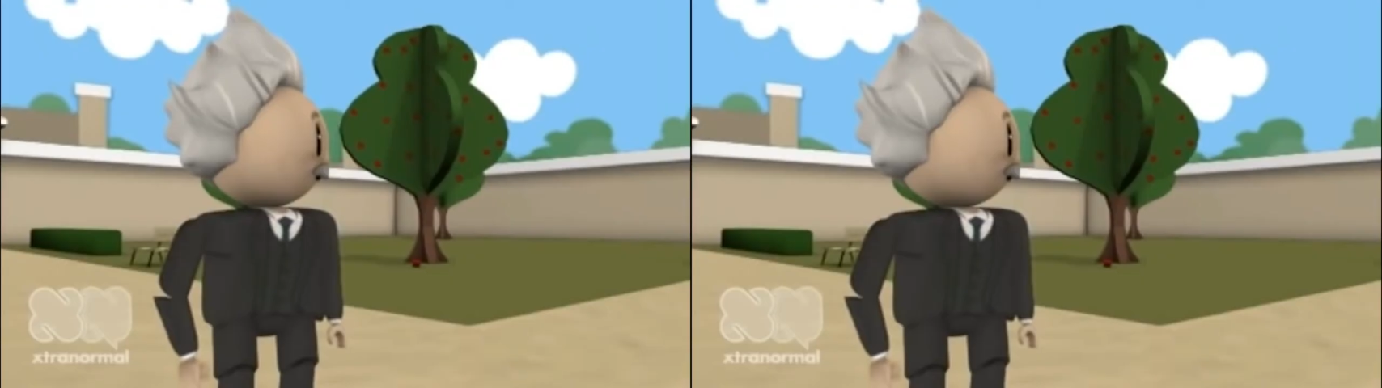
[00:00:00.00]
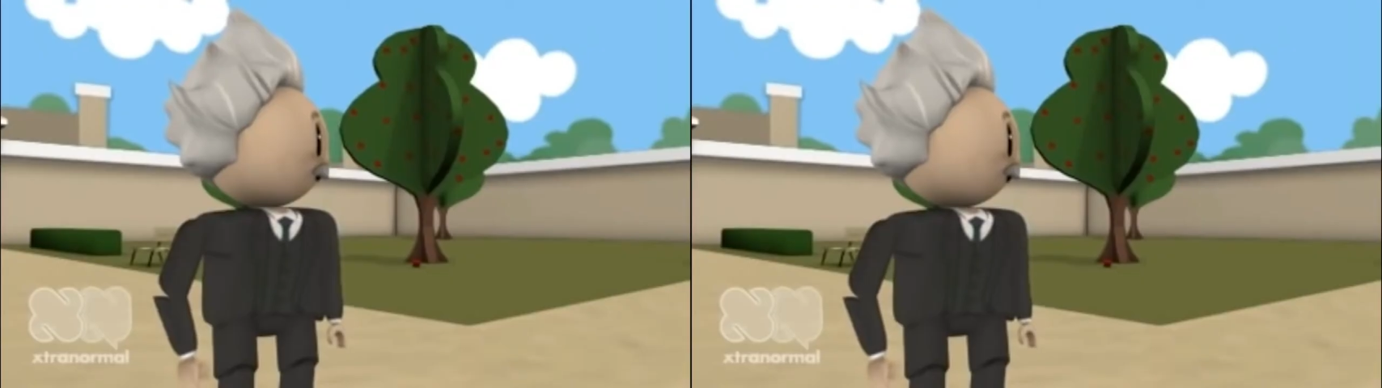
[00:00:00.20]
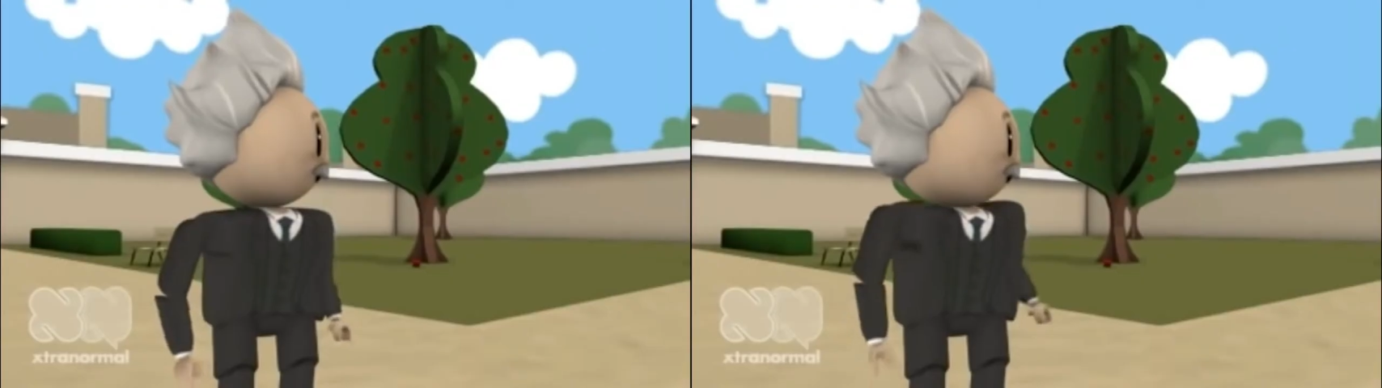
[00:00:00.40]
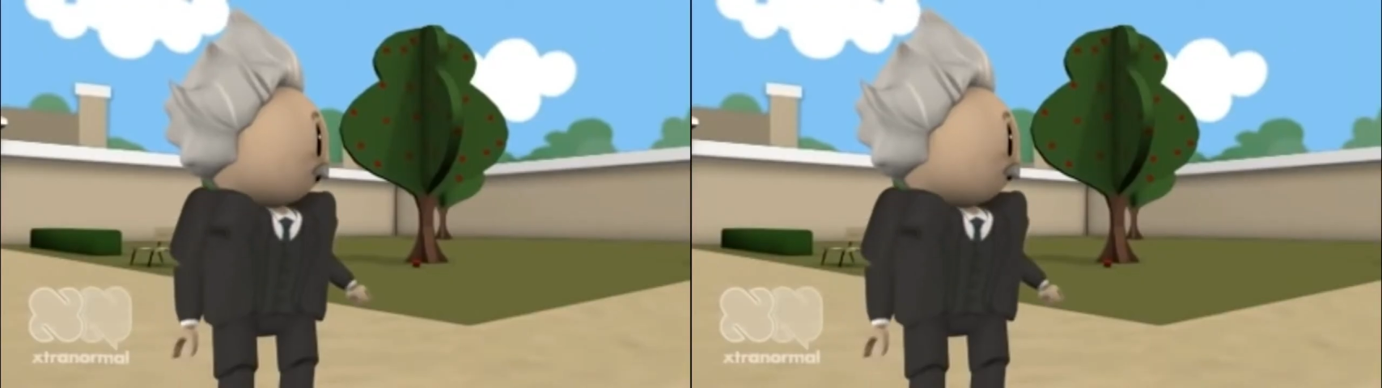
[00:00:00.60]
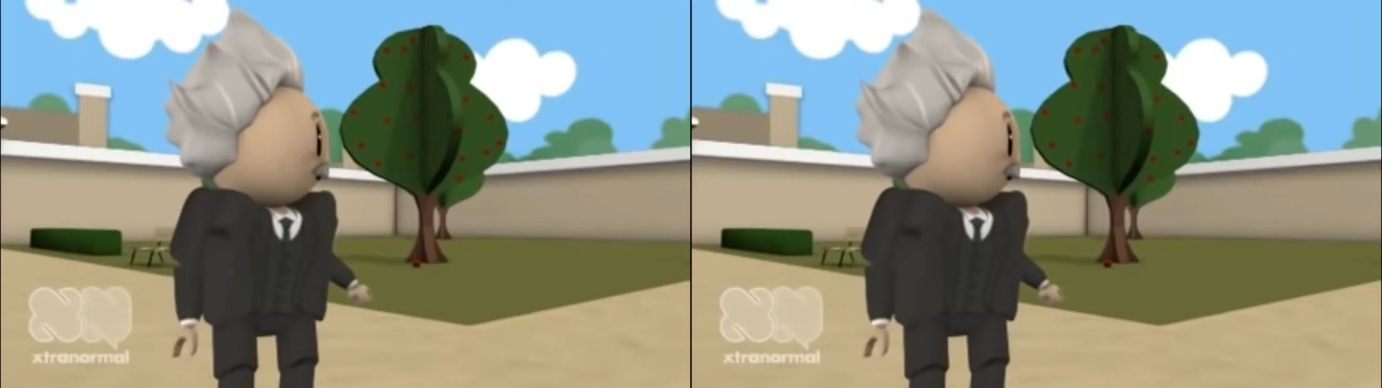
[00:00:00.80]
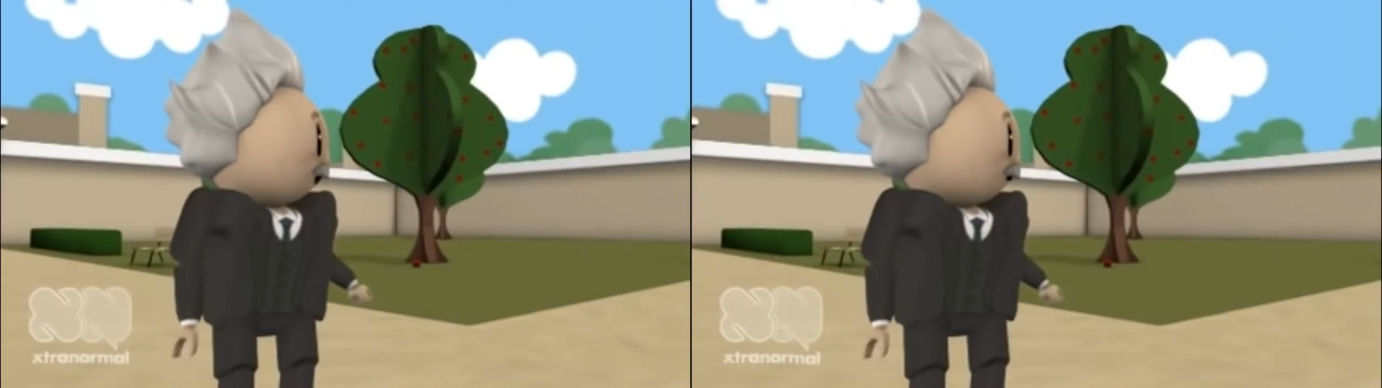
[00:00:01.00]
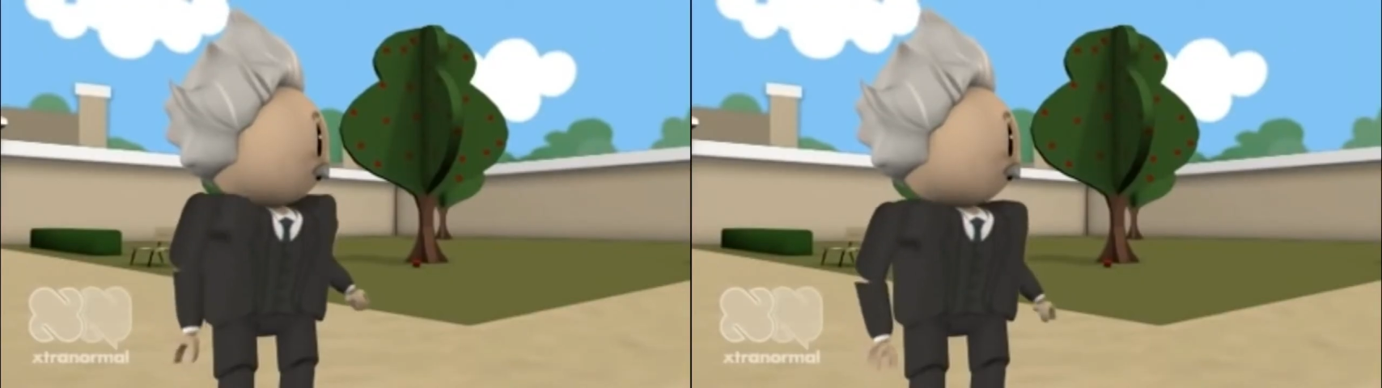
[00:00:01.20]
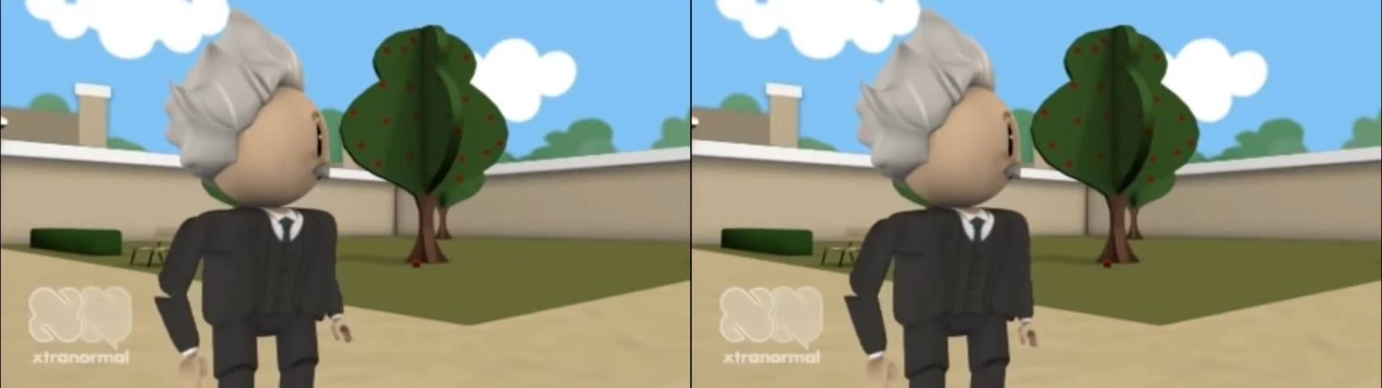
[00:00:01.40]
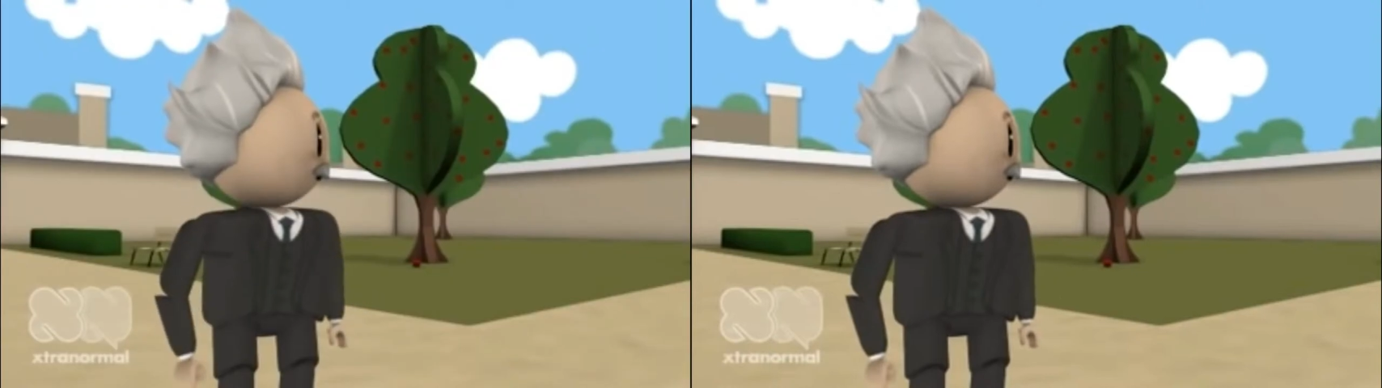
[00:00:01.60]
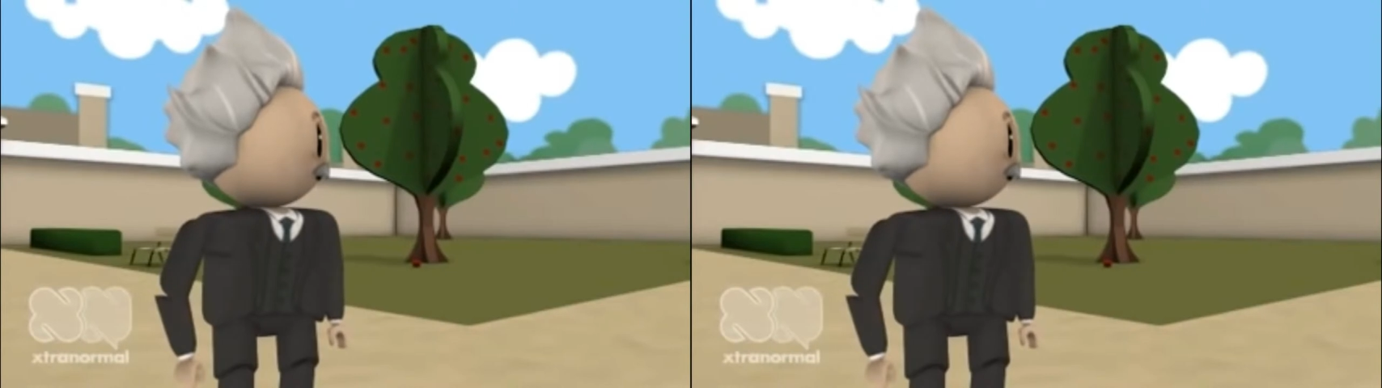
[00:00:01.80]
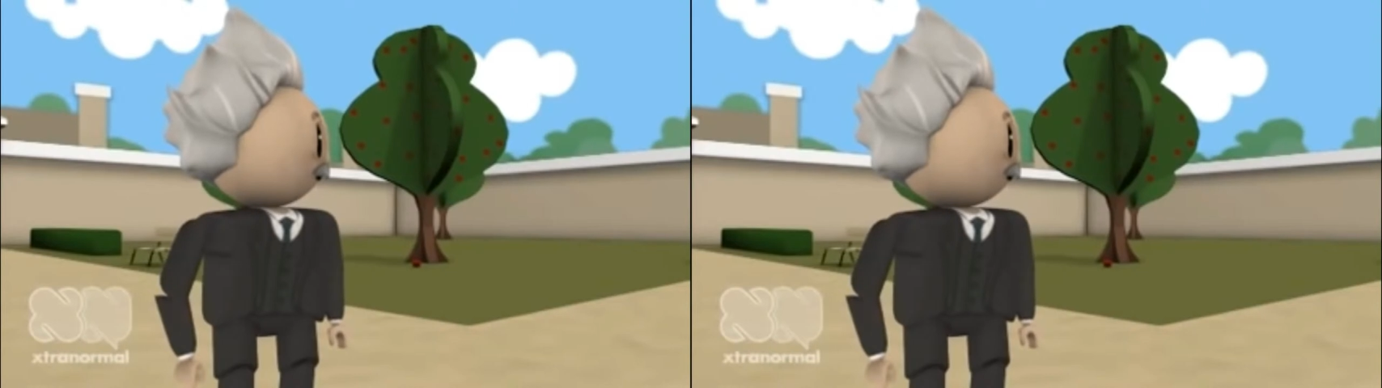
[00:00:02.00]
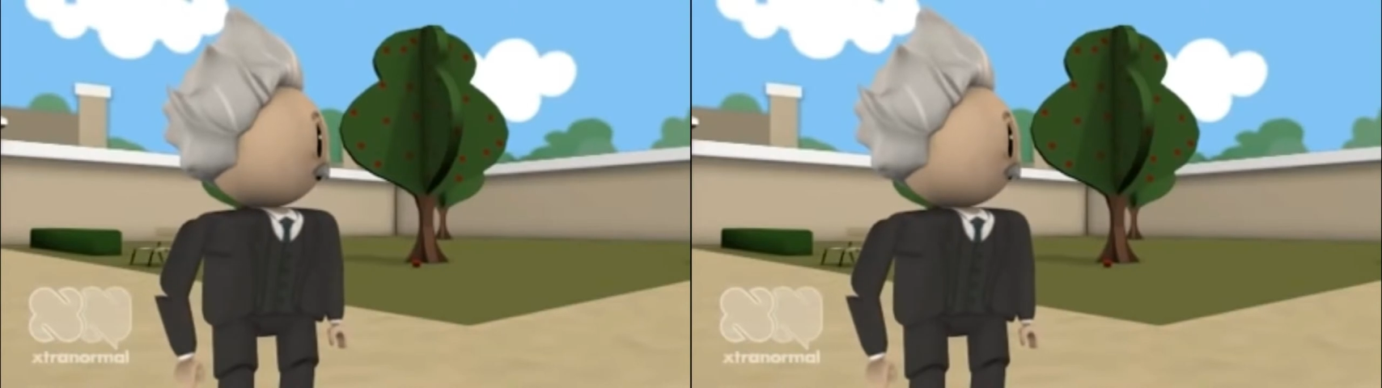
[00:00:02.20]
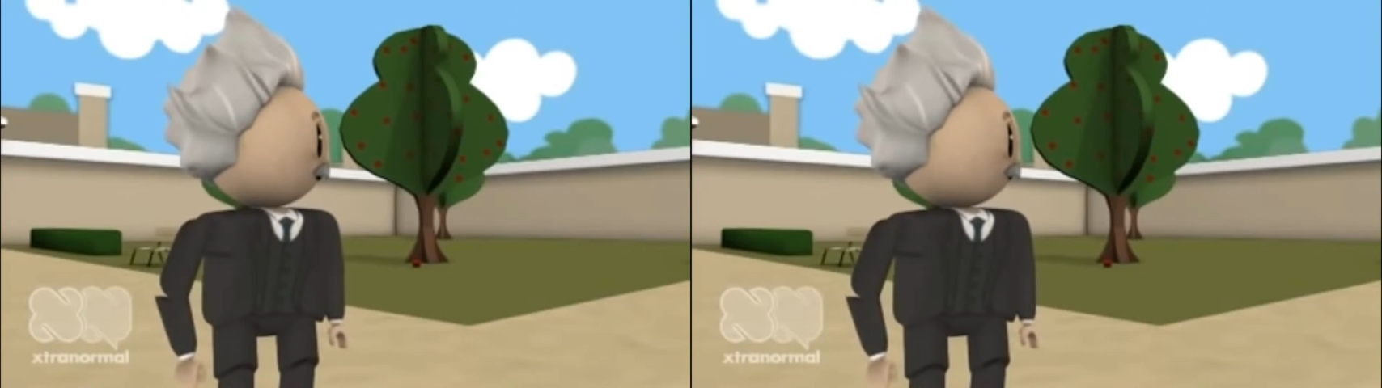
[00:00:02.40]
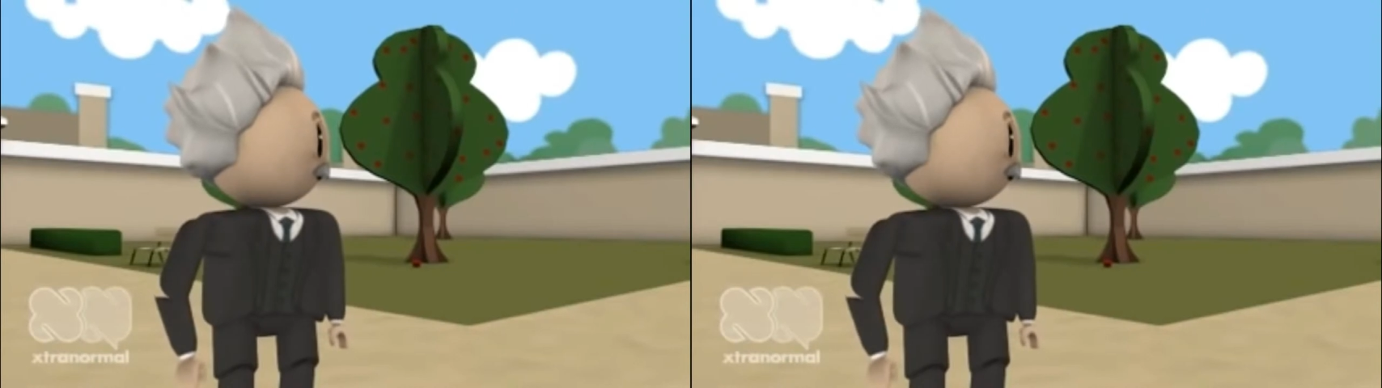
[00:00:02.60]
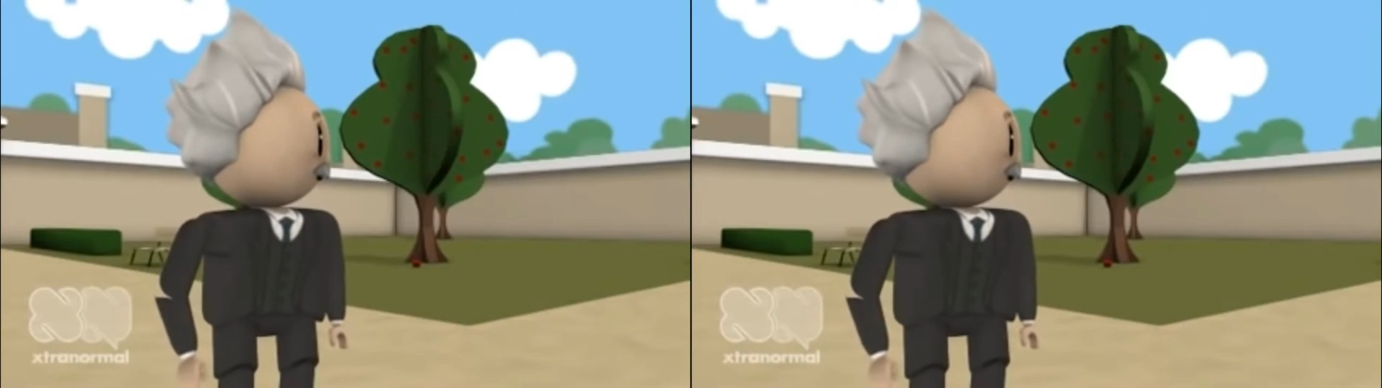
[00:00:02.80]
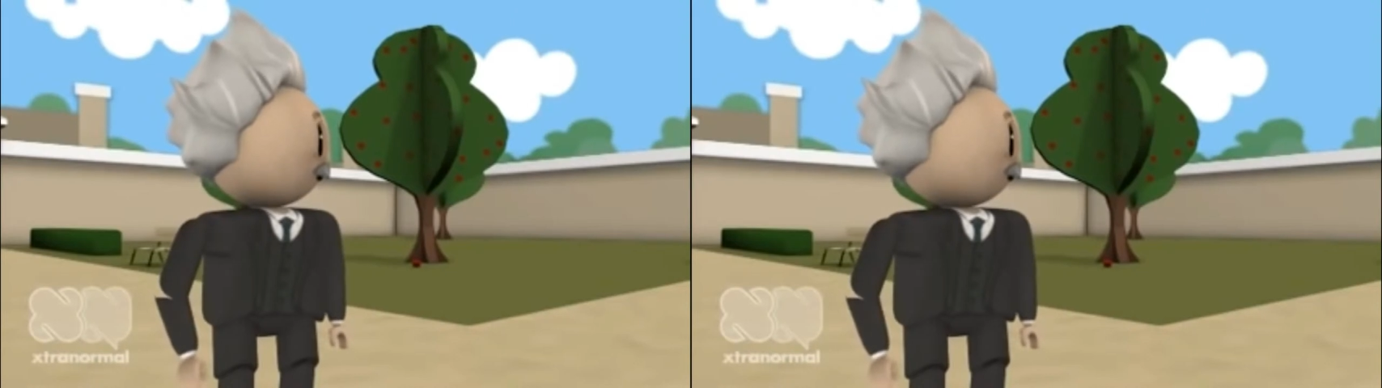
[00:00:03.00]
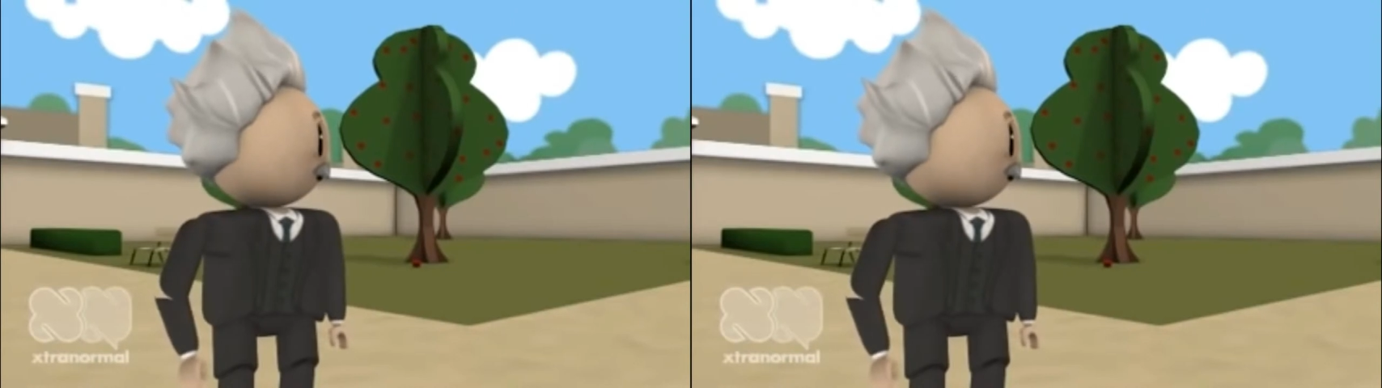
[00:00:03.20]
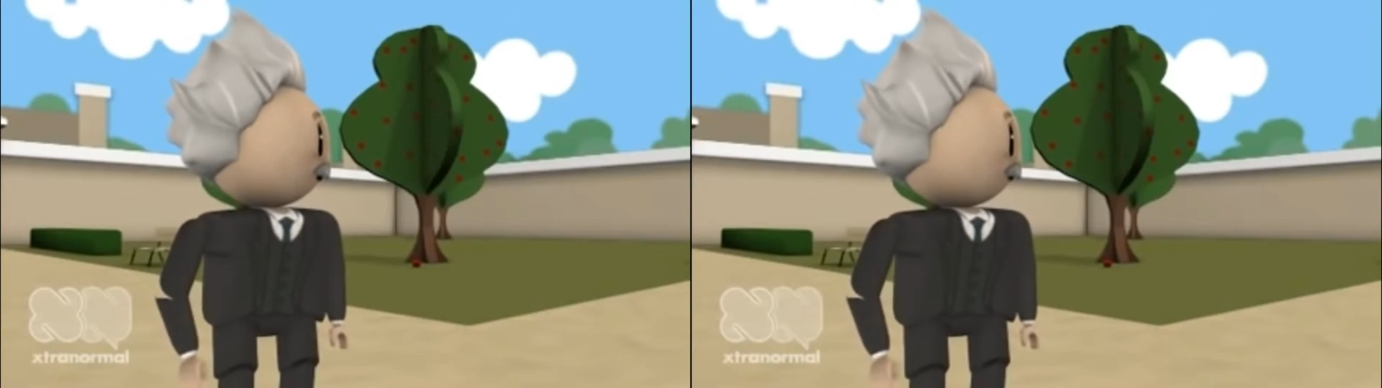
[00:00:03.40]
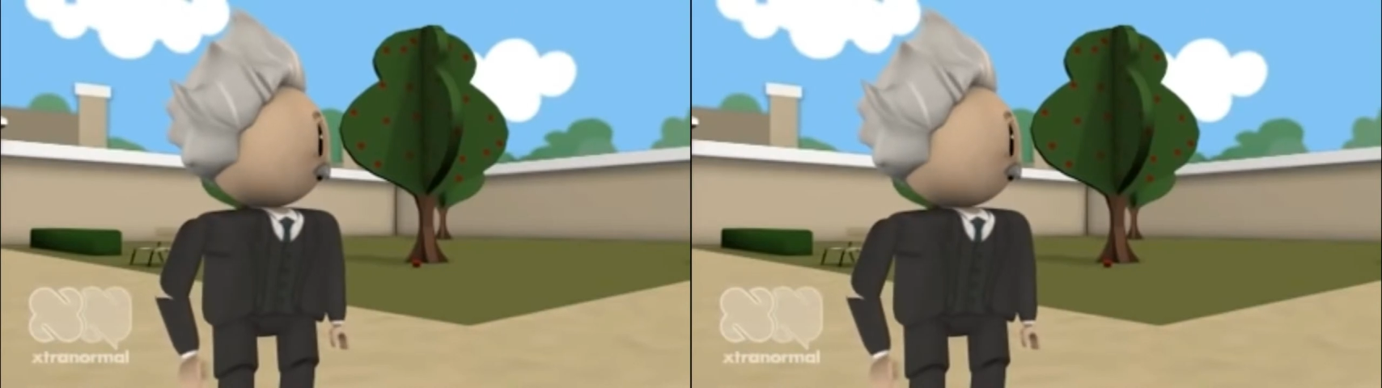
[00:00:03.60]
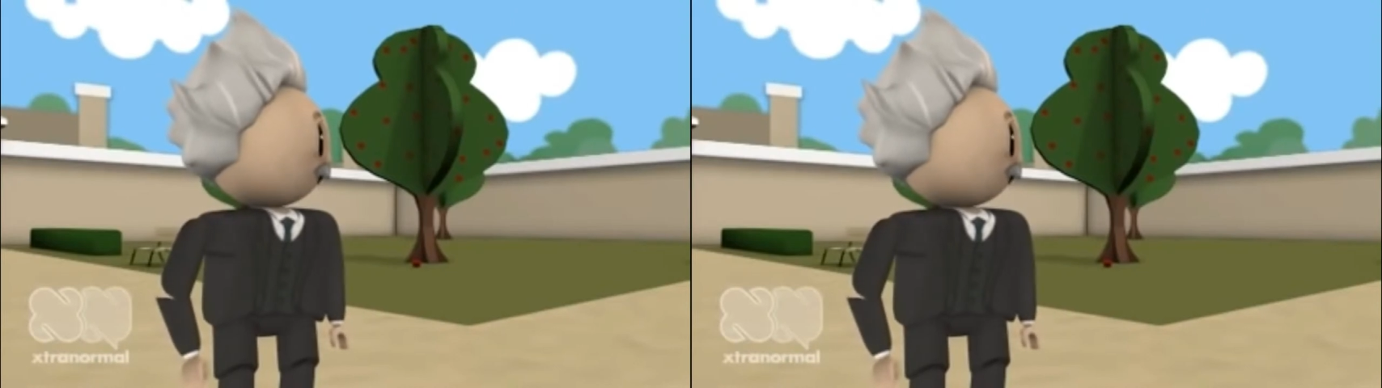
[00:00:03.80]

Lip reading: [unreadable: no face in view]